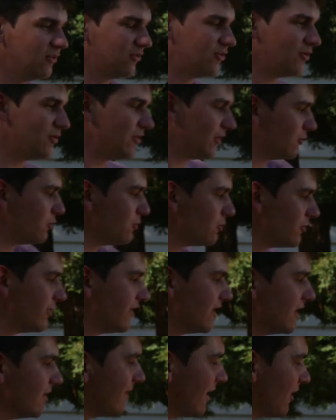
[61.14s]
So the cool
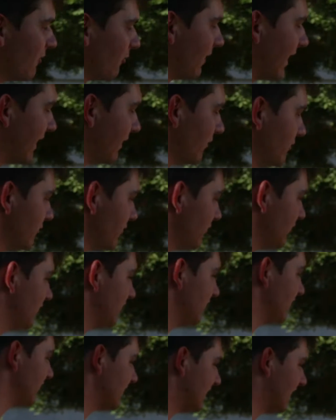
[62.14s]
thing about
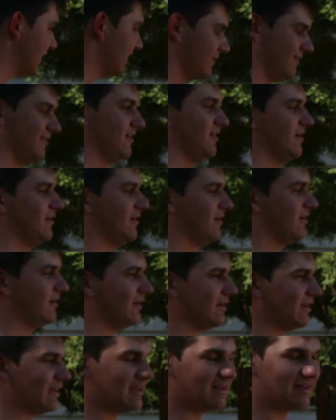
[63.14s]
Wranglers is that
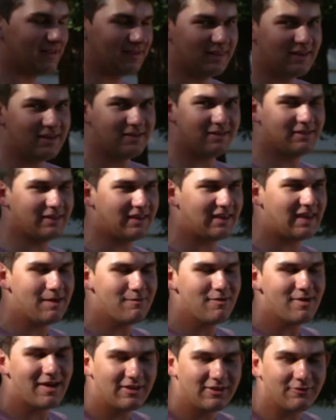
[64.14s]
they, they
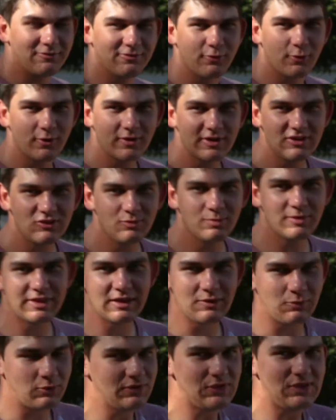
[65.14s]
came out in the 40s,
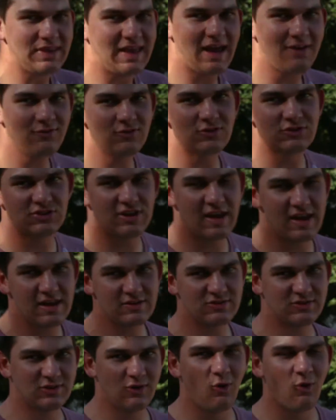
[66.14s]
but they really haven't
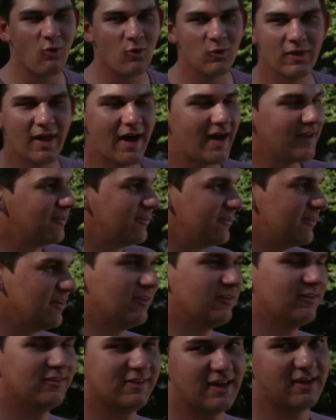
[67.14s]
changed a whole lot
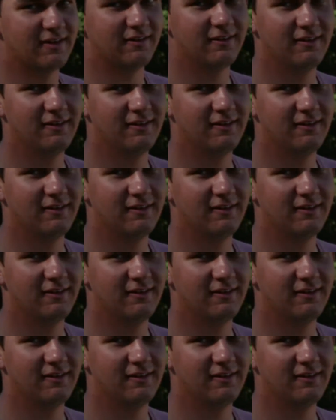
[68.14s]
since then.